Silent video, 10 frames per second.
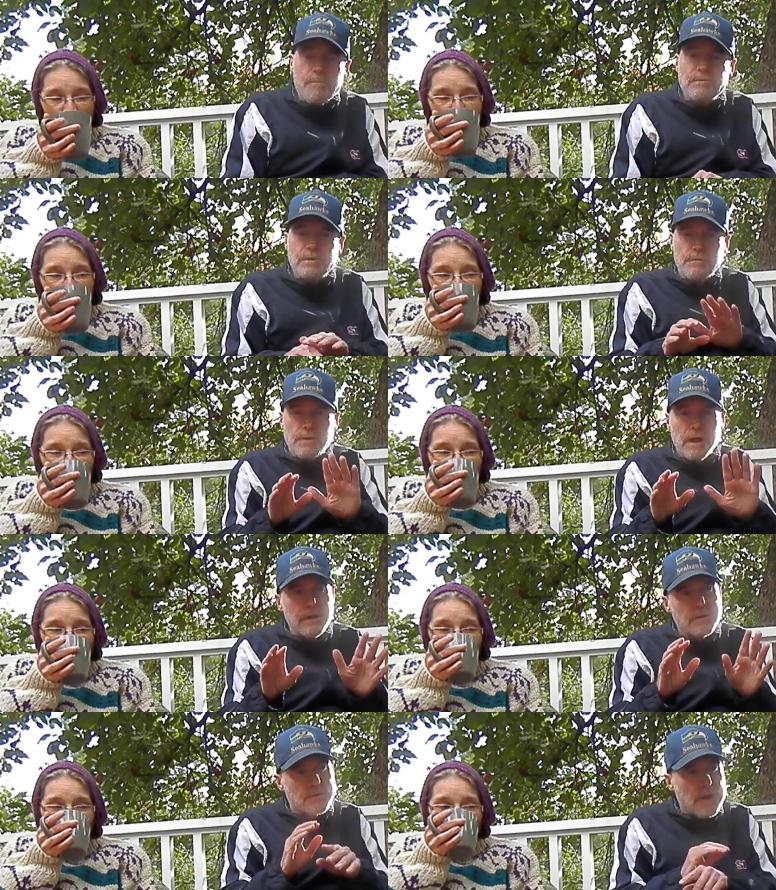Speaker 1: So for
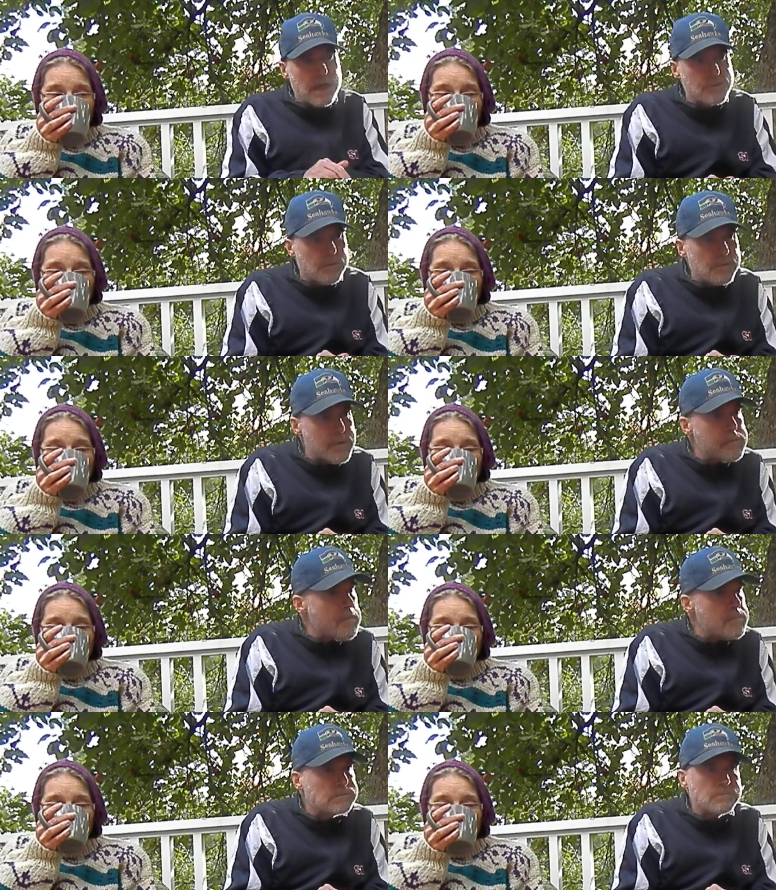undergraduate work,
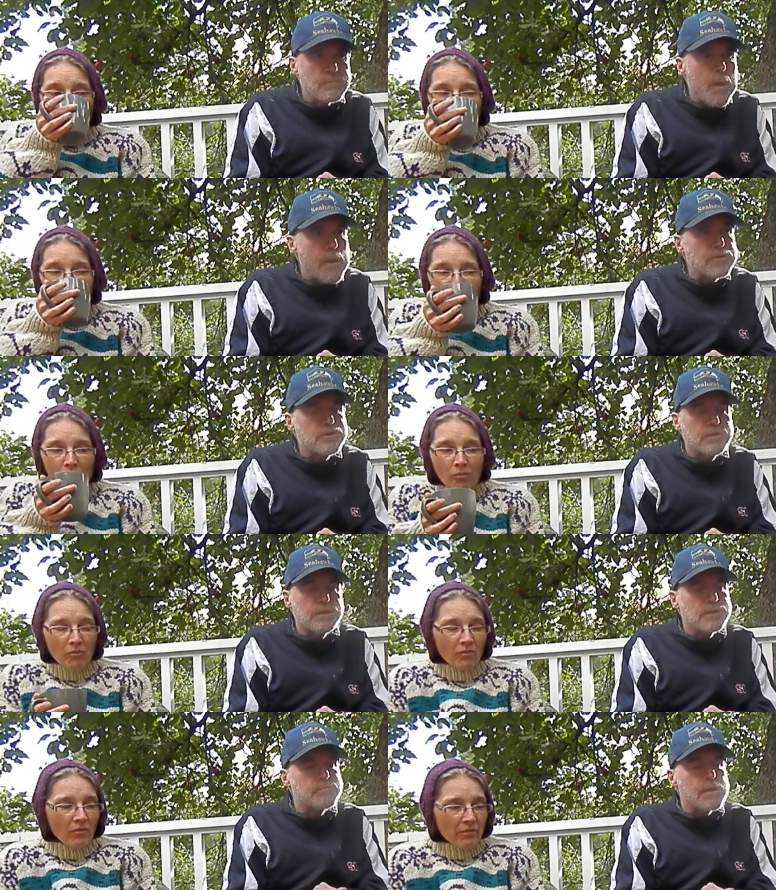it should
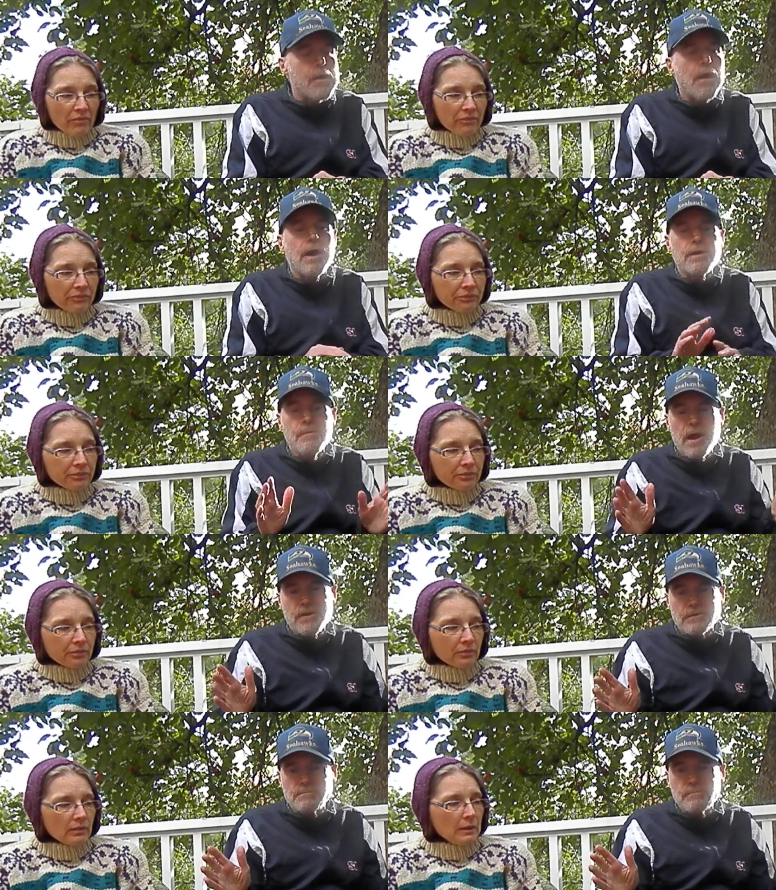just be automatic.